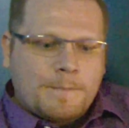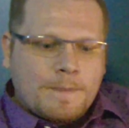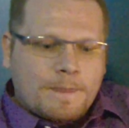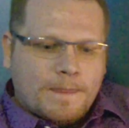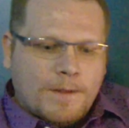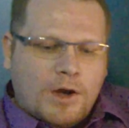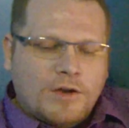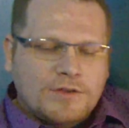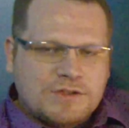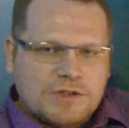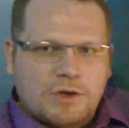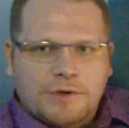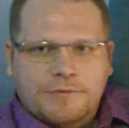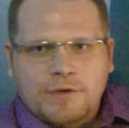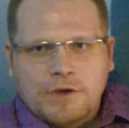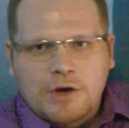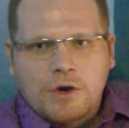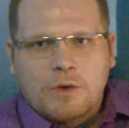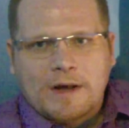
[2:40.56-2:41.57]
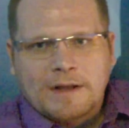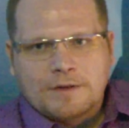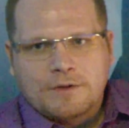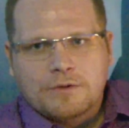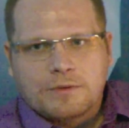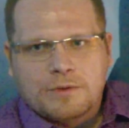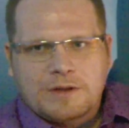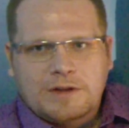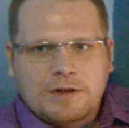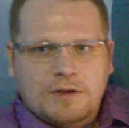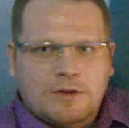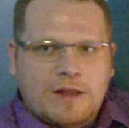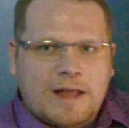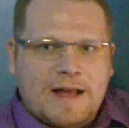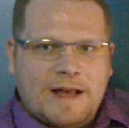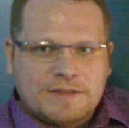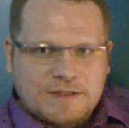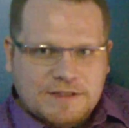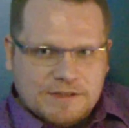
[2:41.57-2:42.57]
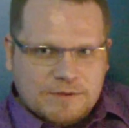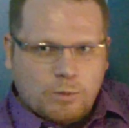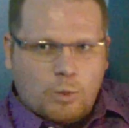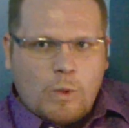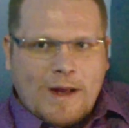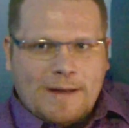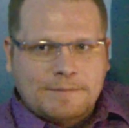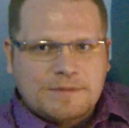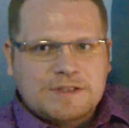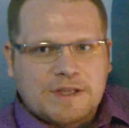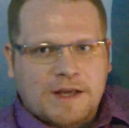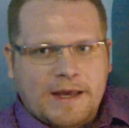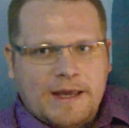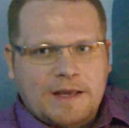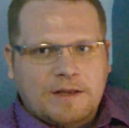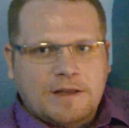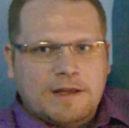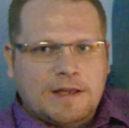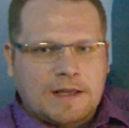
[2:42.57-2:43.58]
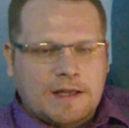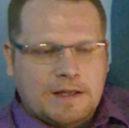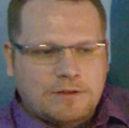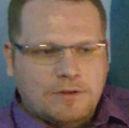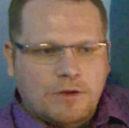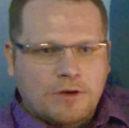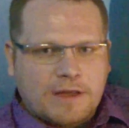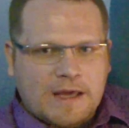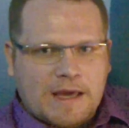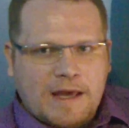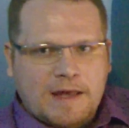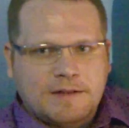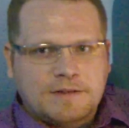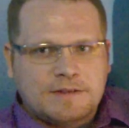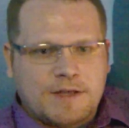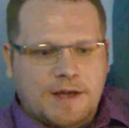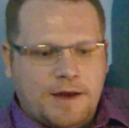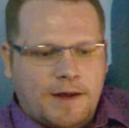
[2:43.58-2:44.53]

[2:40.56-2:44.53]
Also, if you go on Gorilla Glass's website and look at